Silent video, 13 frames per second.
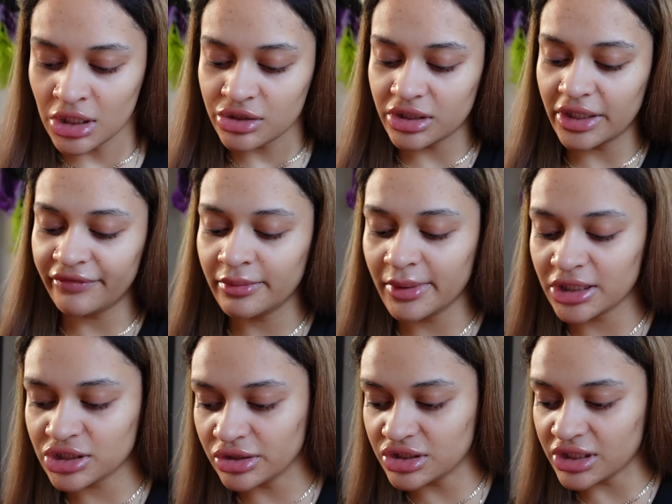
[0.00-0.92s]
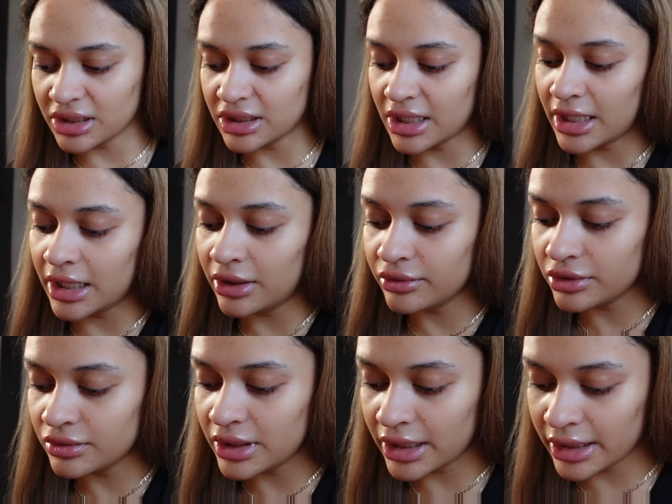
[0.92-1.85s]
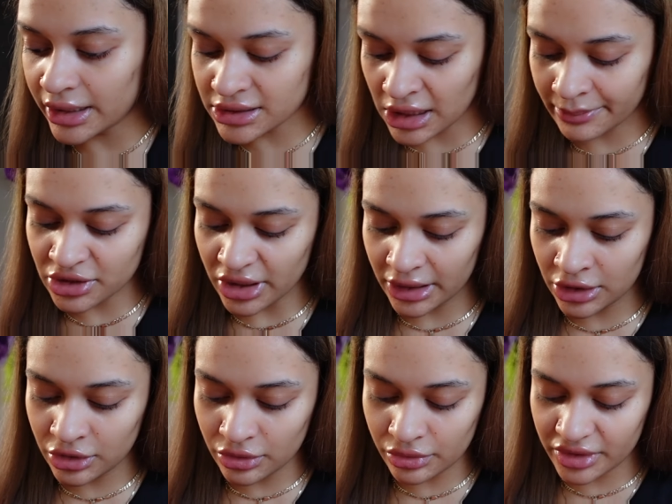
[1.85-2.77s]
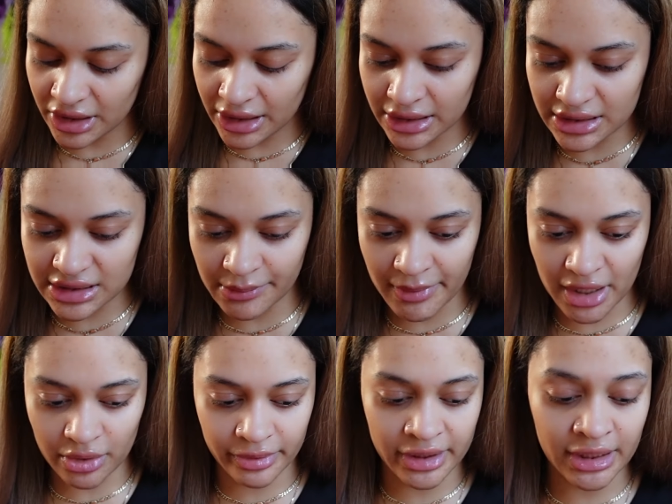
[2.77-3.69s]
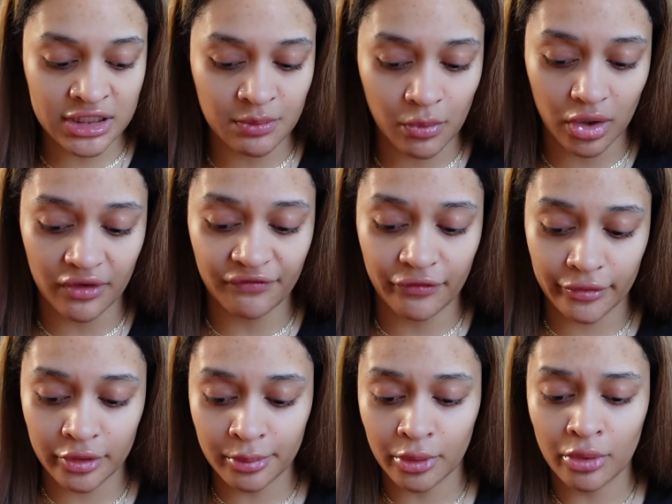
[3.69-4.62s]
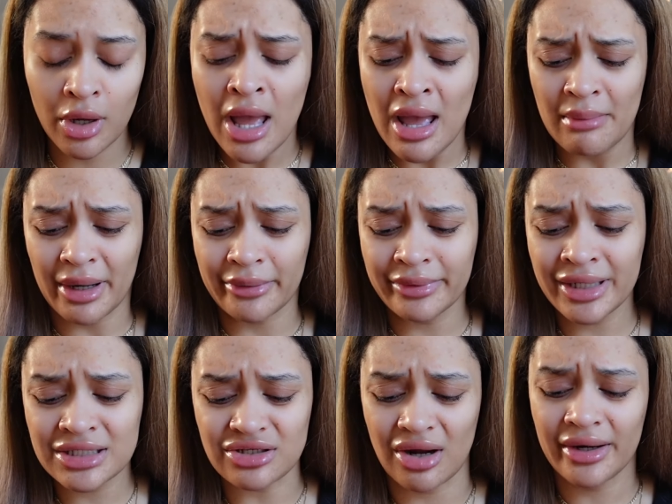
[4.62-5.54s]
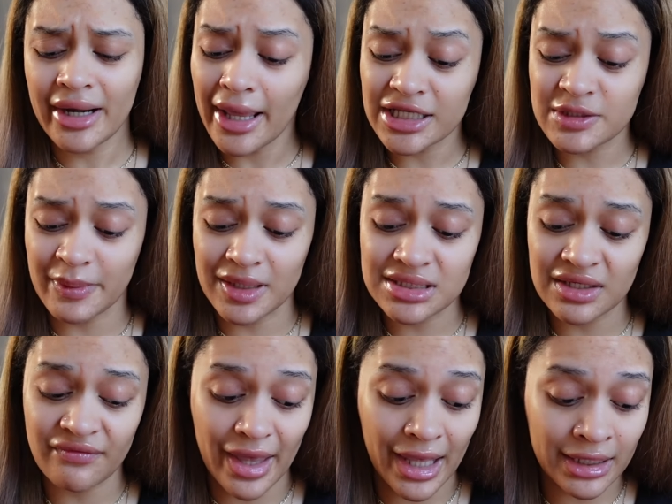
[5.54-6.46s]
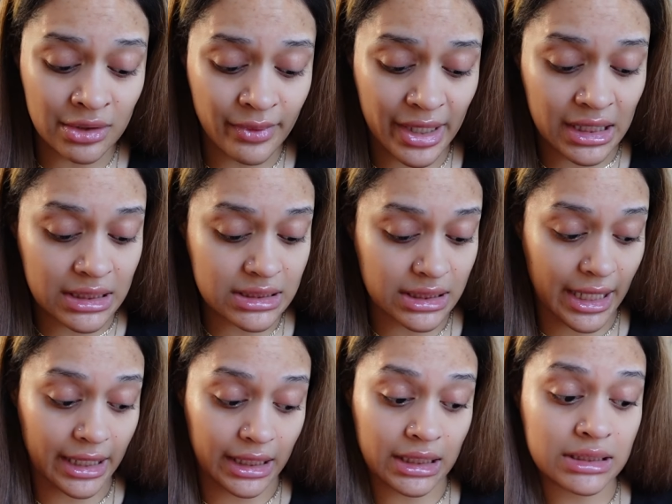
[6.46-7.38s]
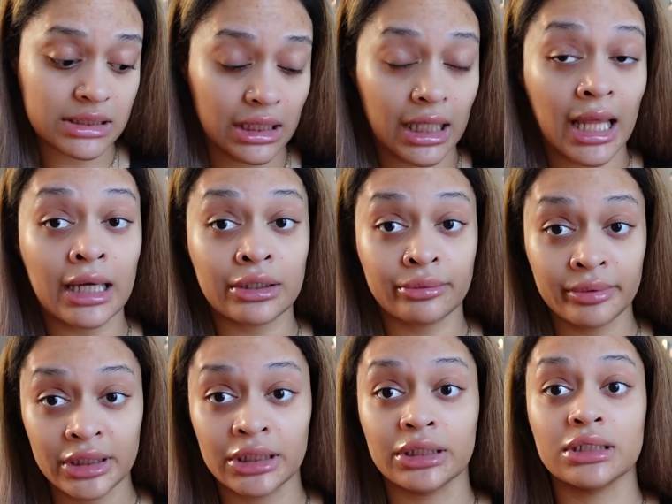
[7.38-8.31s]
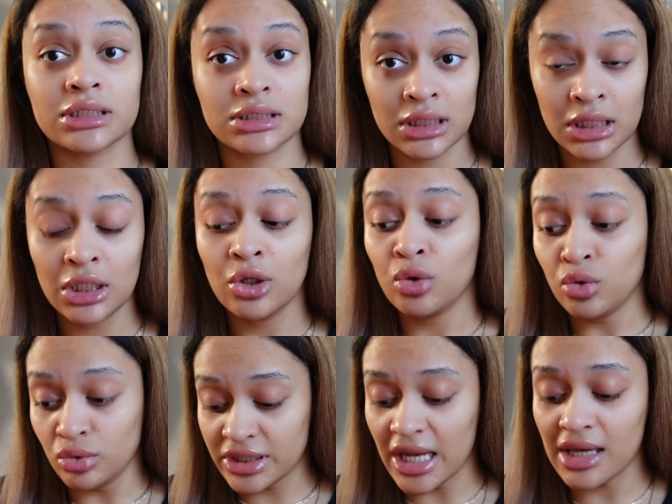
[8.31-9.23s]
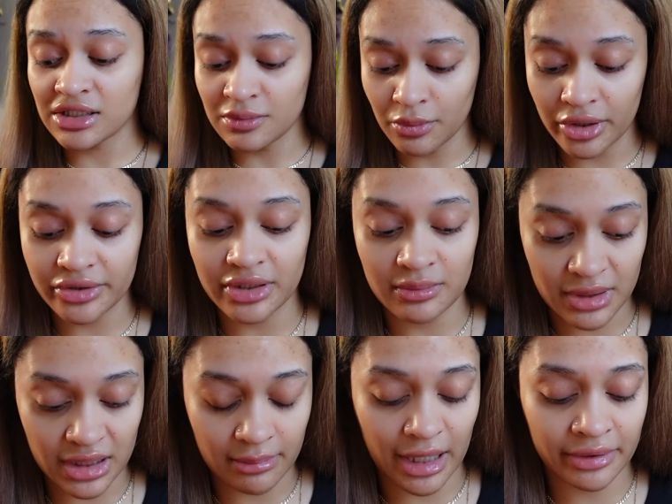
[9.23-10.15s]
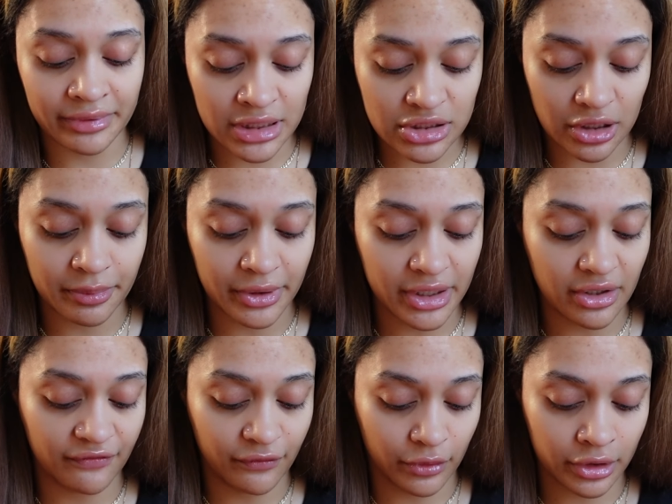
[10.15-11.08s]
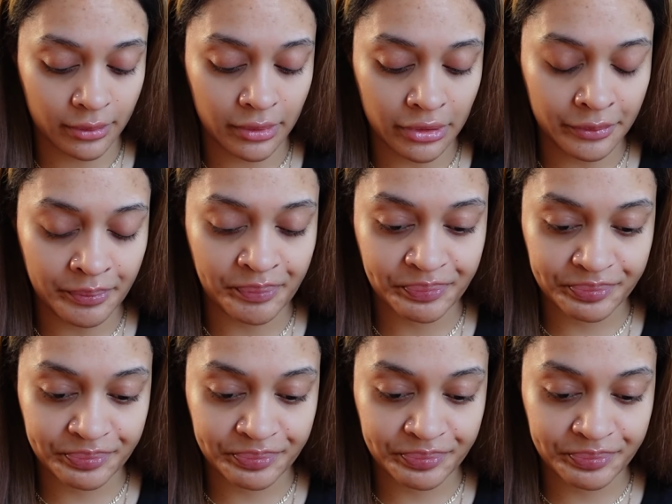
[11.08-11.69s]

So definitely make sure you check that out, you guys. I'll be trying to do things to make readings more affordable. My readings aren't expensive anyways. Like, it's a lot of readers who tax more than me. My readings are pretty affordable.